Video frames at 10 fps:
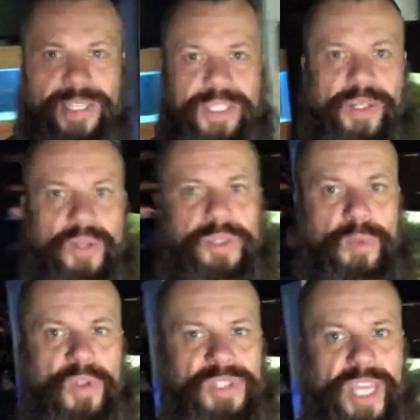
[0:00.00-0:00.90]
the
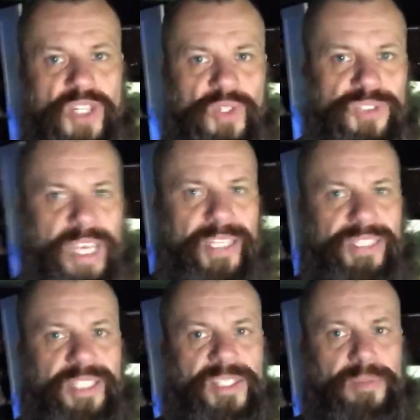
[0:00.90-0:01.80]
most natural
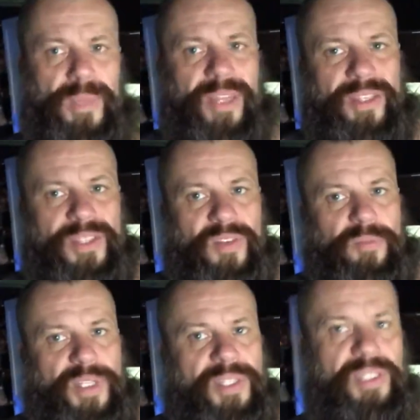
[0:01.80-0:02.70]
techniques and methods of
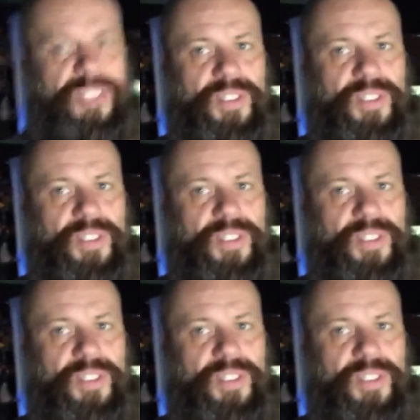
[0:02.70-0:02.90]
basically